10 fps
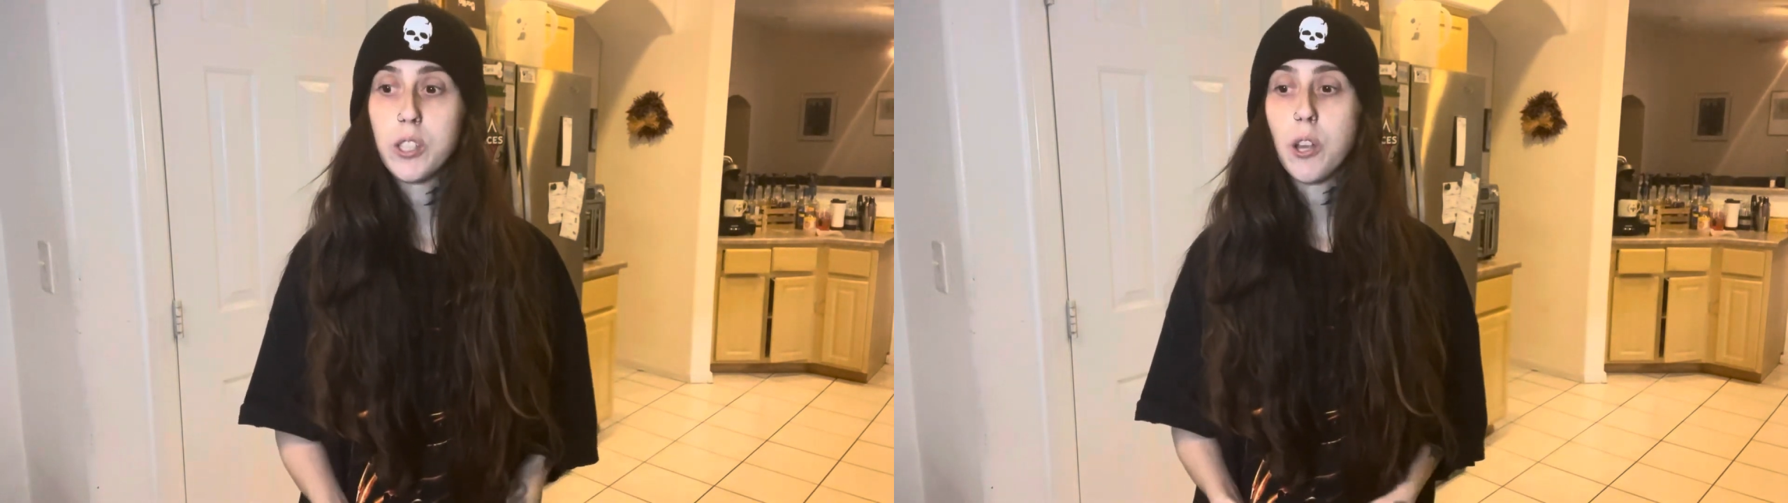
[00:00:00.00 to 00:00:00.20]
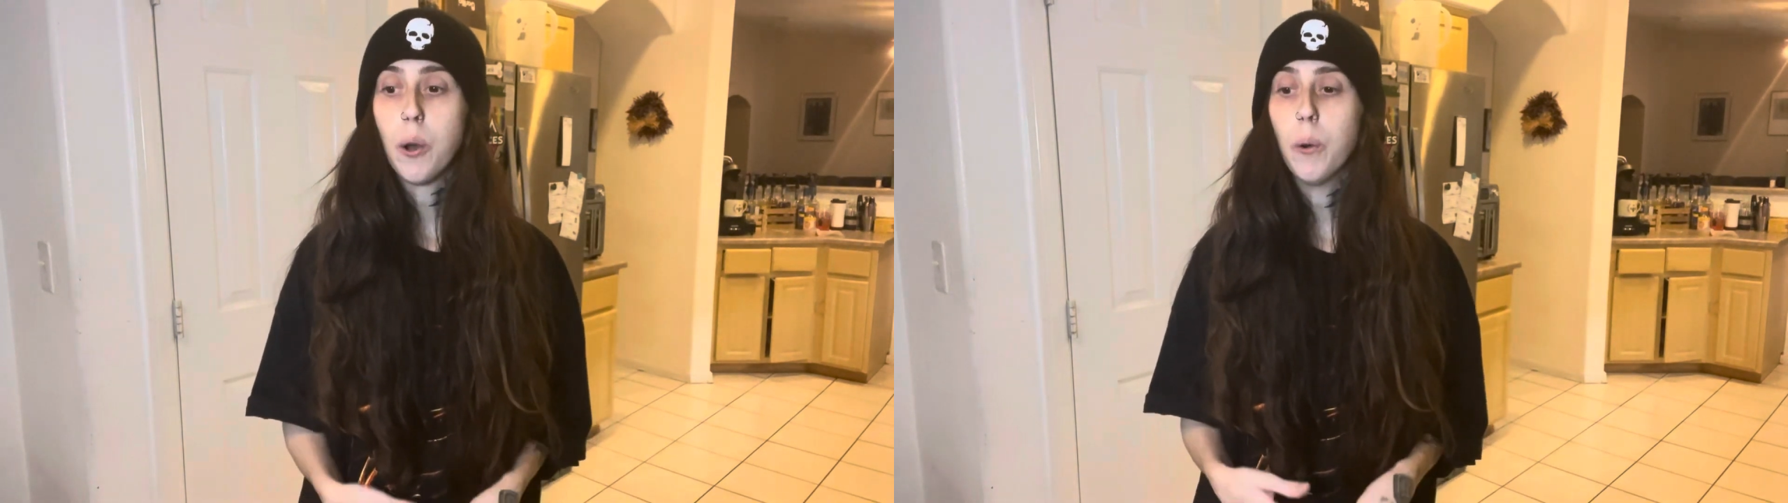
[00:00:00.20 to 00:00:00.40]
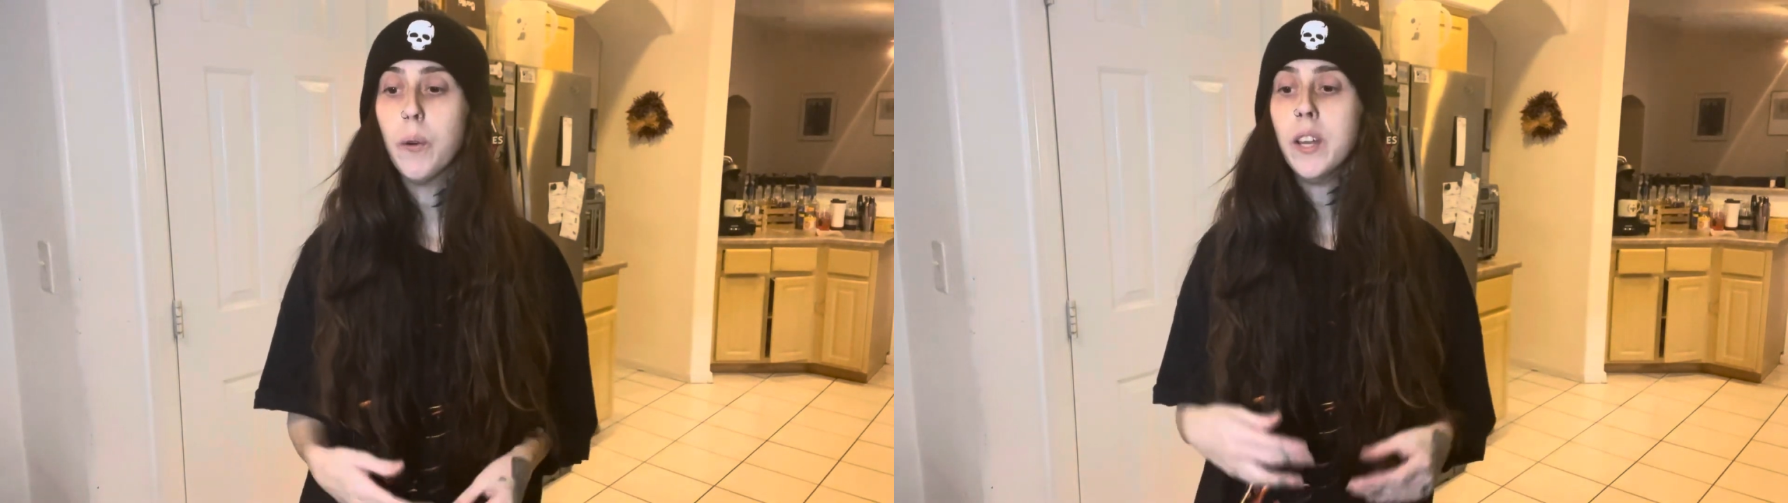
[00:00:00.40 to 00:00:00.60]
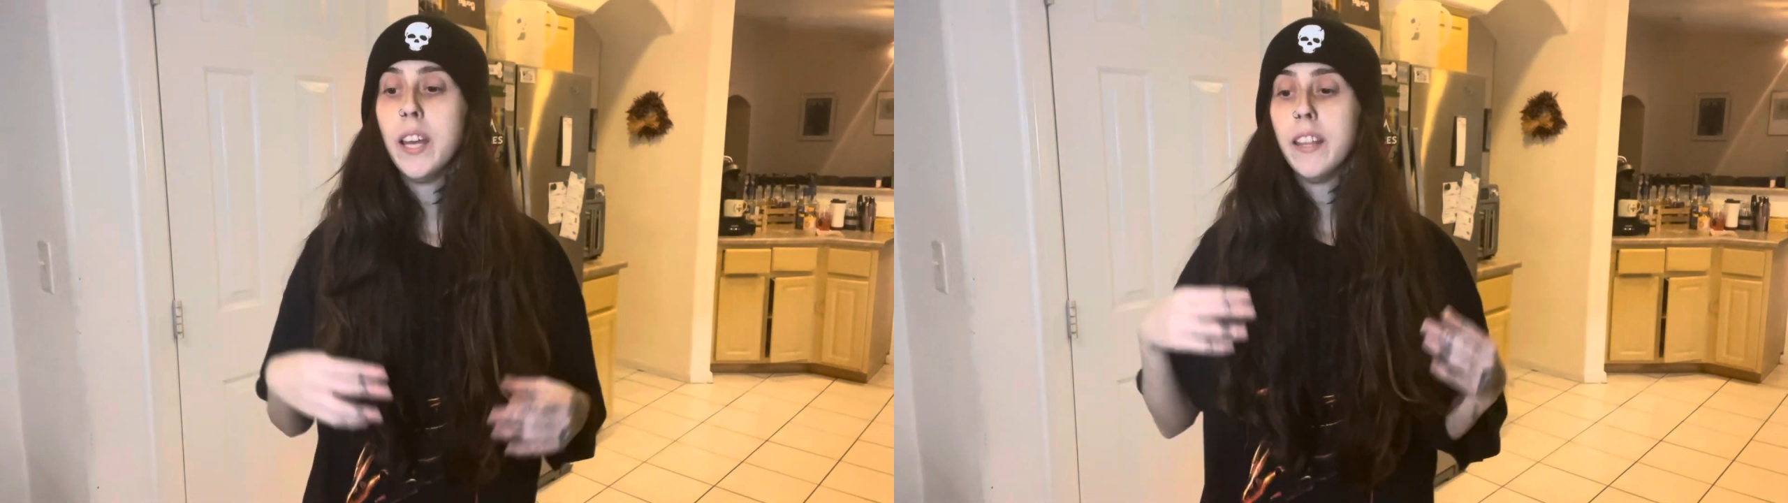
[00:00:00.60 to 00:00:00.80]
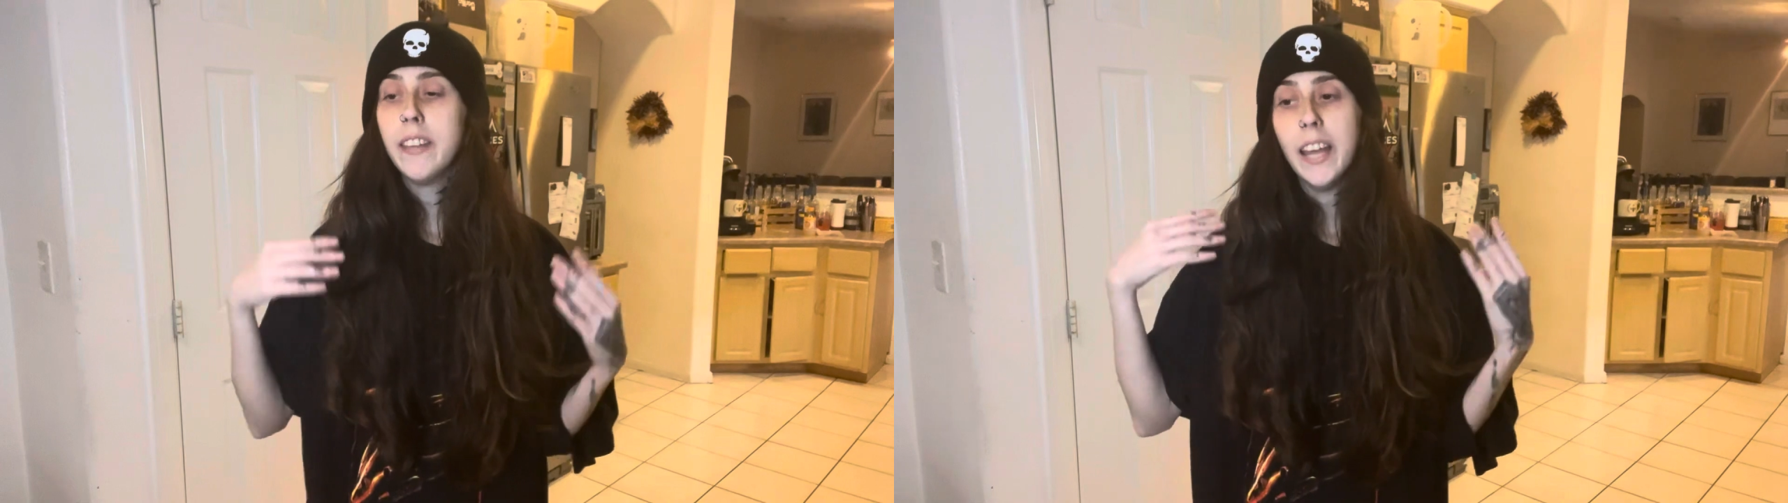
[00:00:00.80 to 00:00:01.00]
So
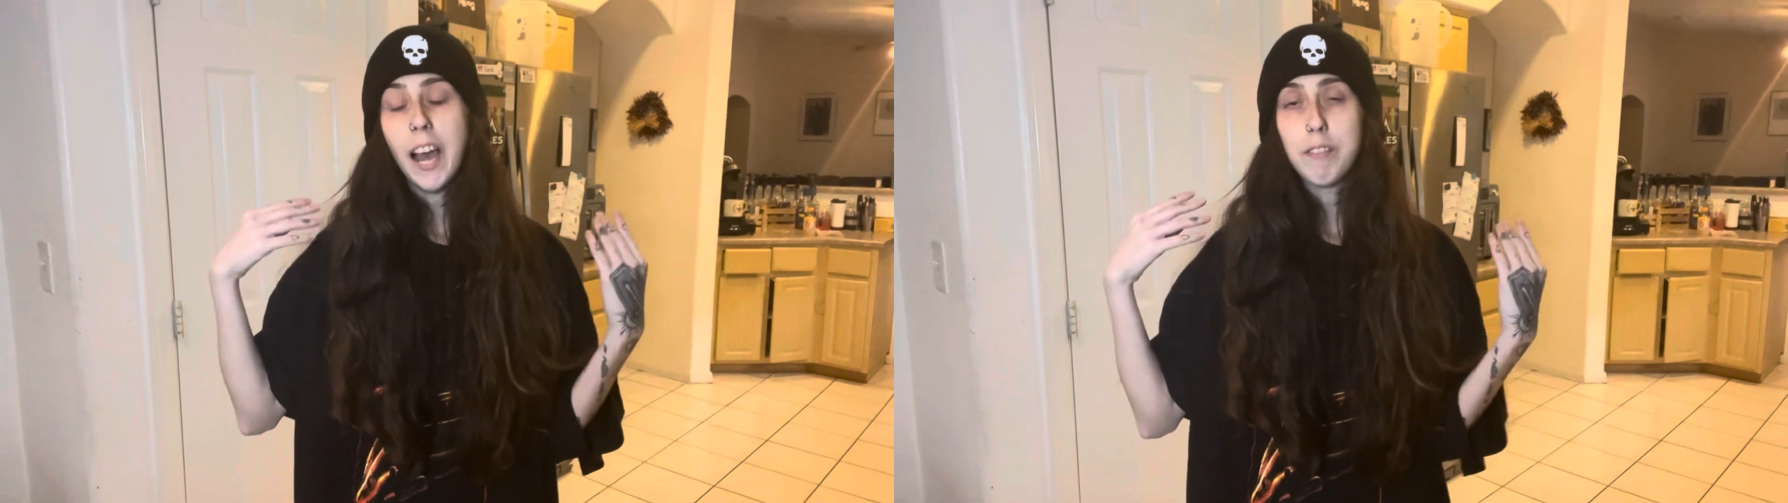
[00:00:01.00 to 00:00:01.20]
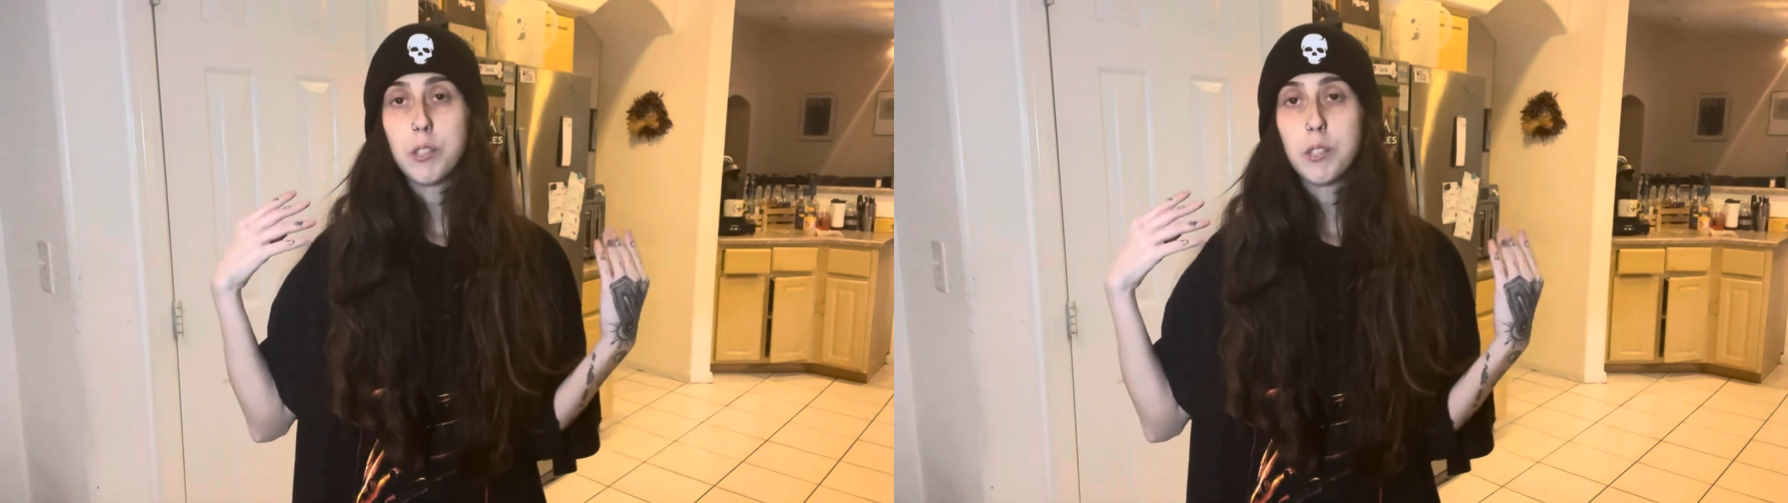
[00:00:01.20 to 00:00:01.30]
they have